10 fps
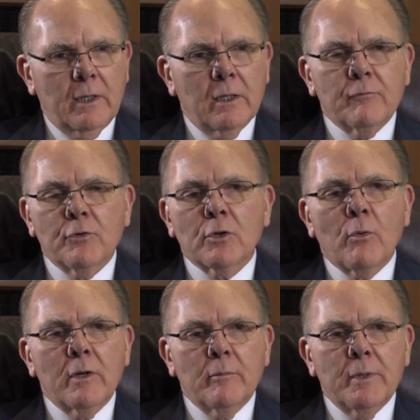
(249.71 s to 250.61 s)
And if you're
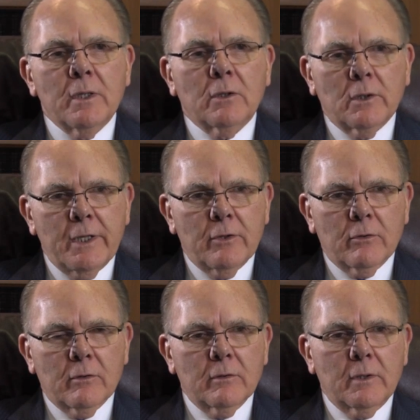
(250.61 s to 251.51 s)
going to be a
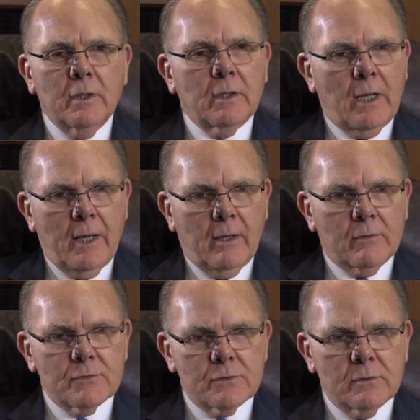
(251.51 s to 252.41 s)
leader in the
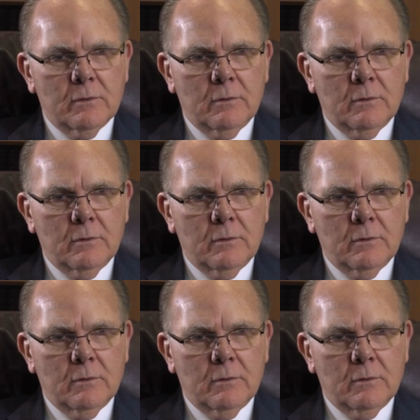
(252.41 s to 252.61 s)
House,